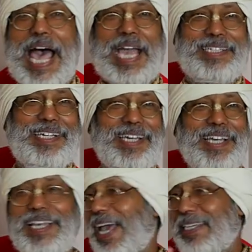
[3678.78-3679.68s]
lakh,
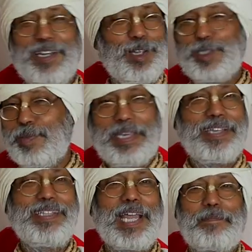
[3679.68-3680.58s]
I cannot speak
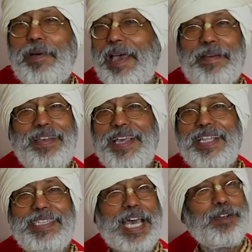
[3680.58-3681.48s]
that part.
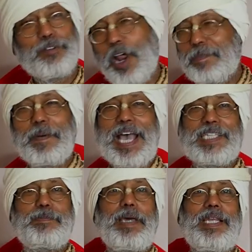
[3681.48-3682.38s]
They are not
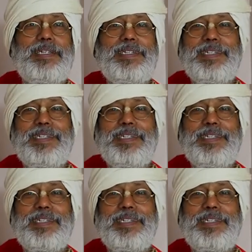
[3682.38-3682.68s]
pious men.